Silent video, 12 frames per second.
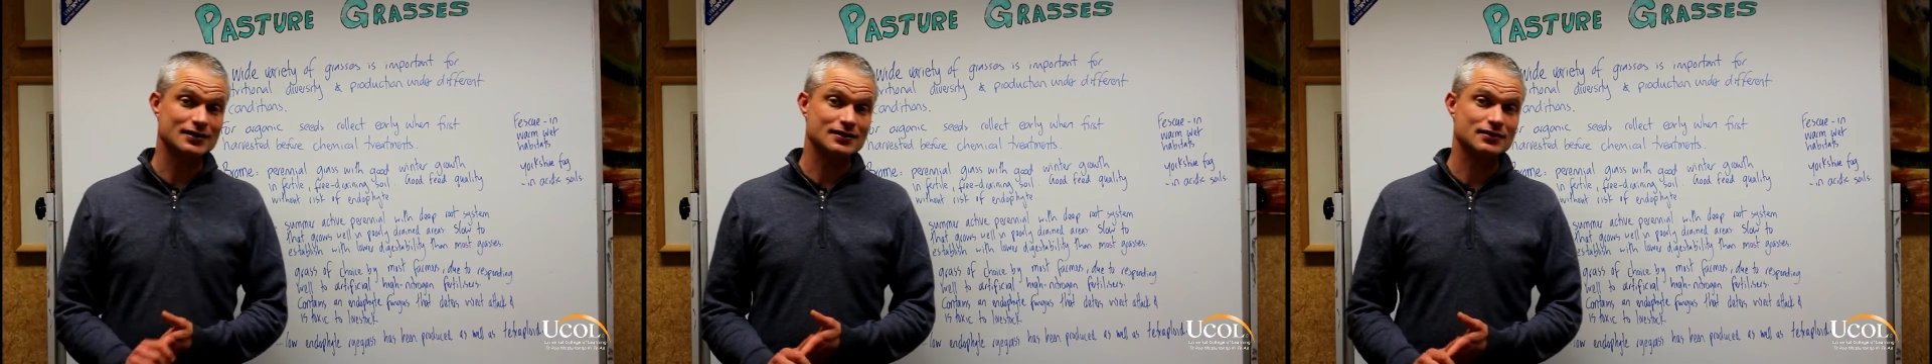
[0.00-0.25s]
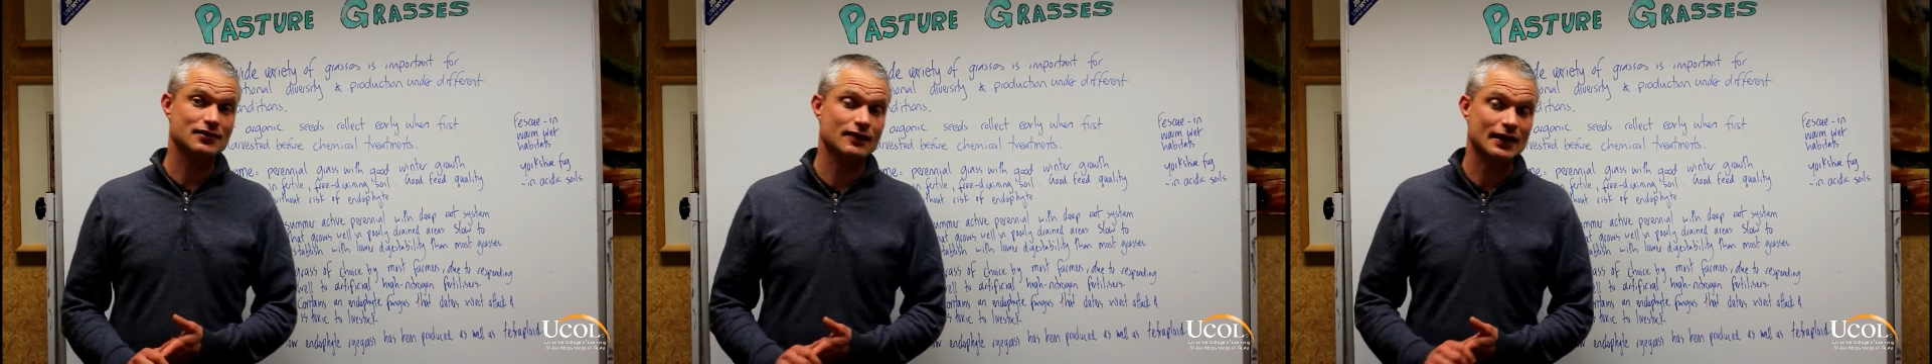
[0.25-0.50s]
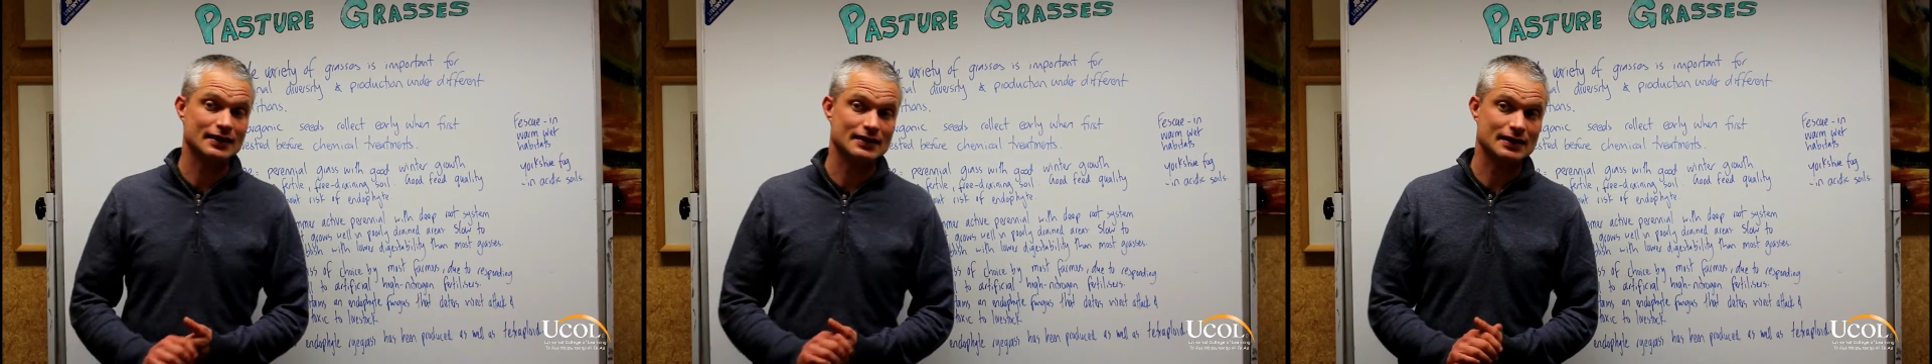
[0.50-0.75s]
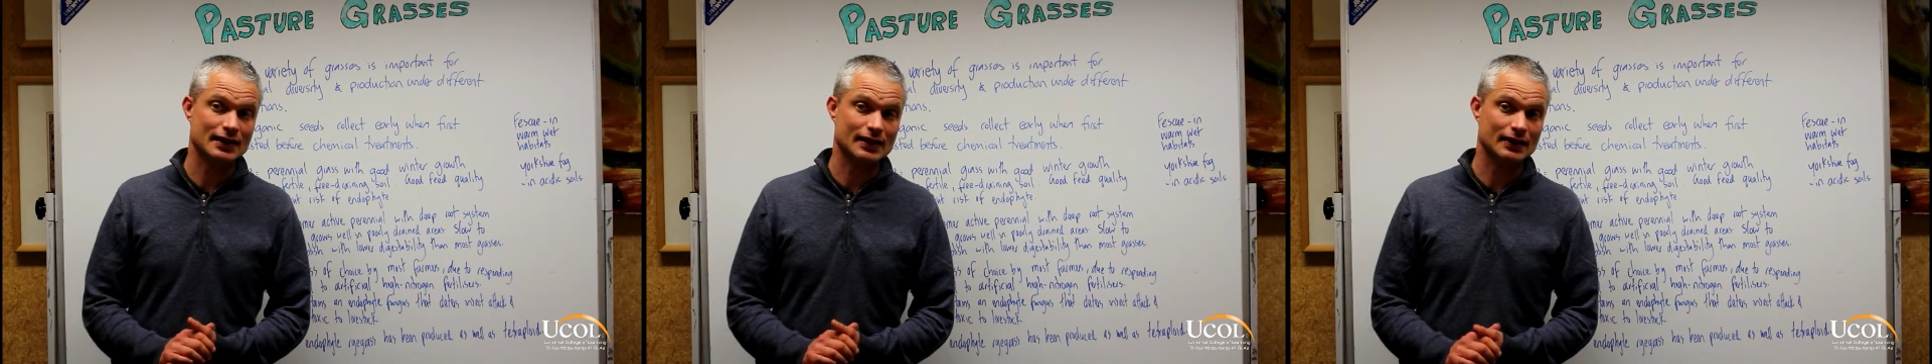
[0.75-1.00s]
So
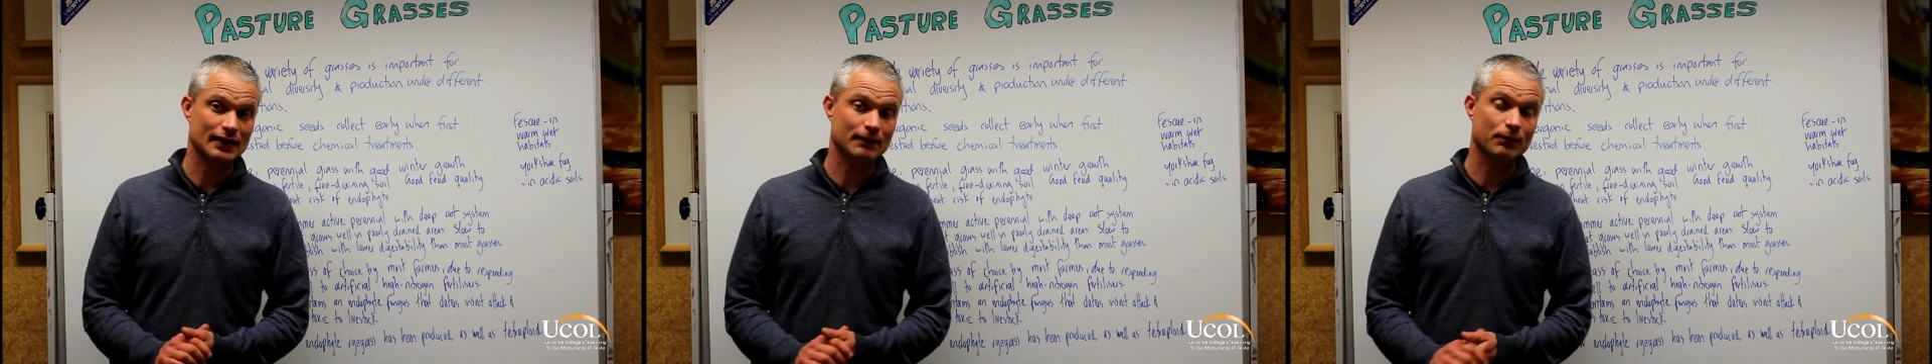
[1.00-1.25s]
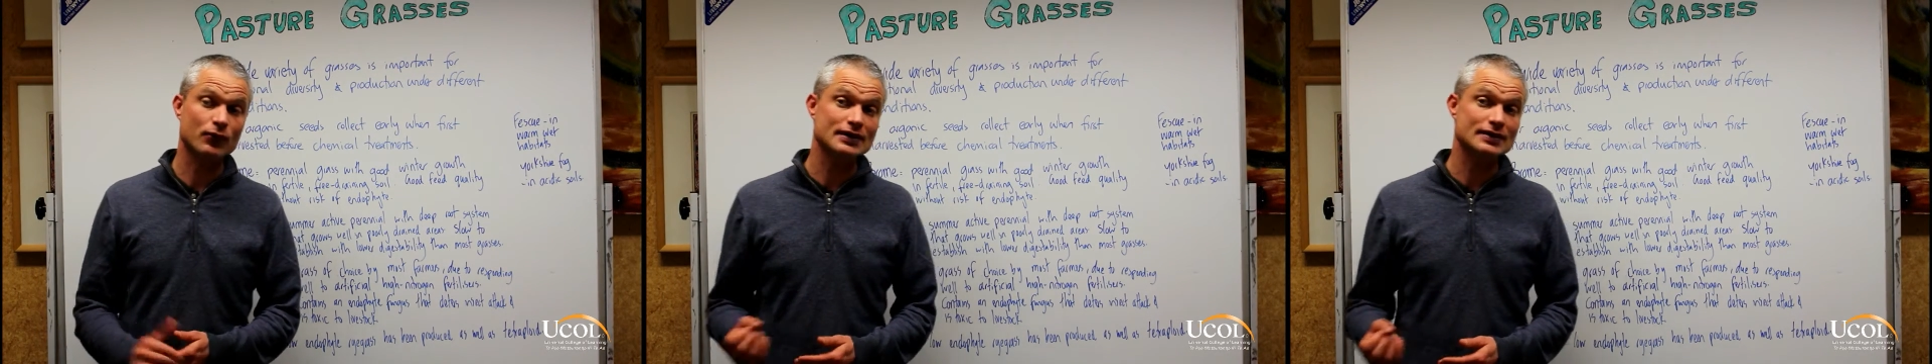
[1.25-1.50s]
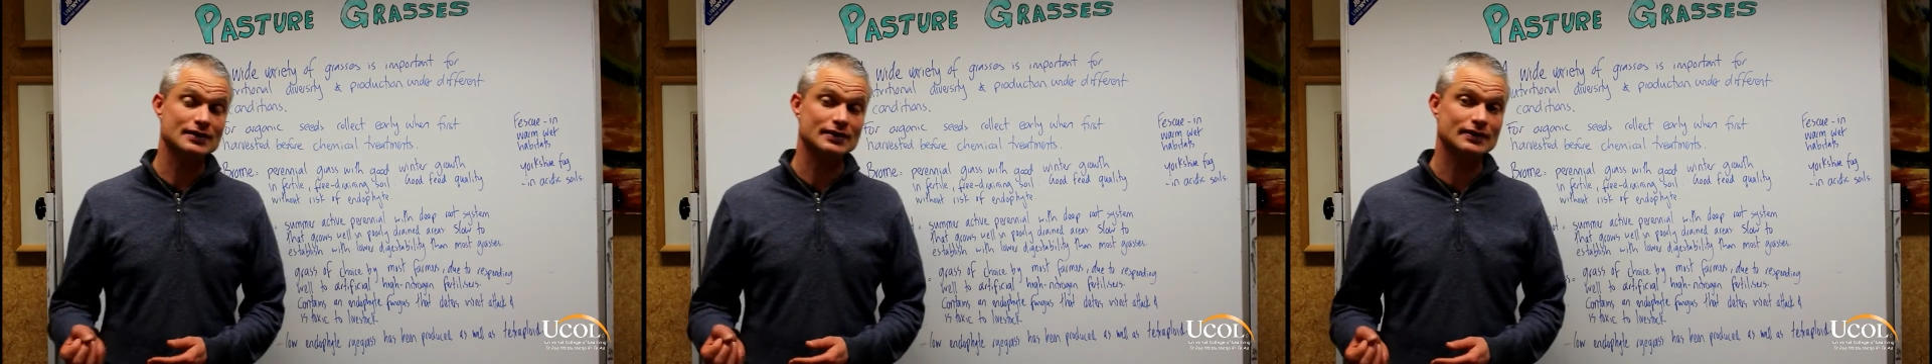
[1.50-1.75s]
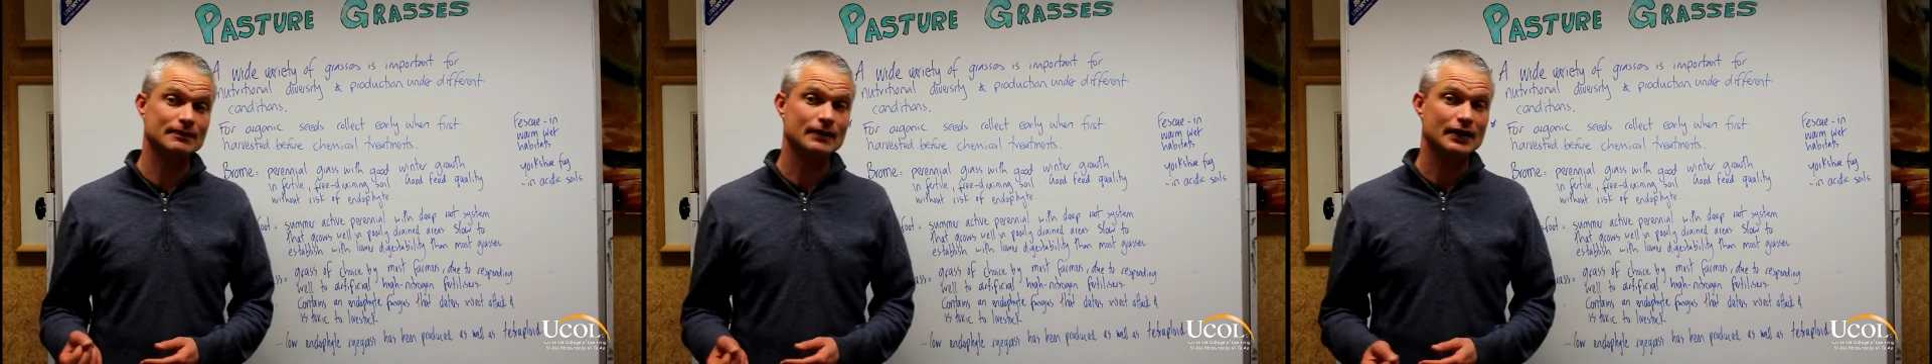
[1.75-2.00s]
that's a
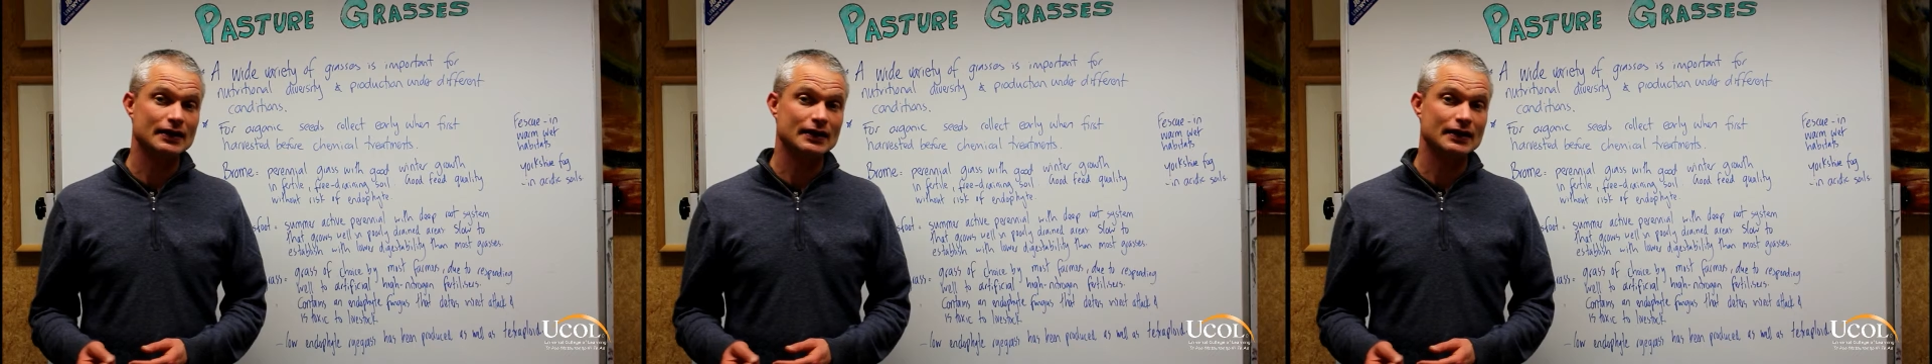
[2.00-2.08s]
poison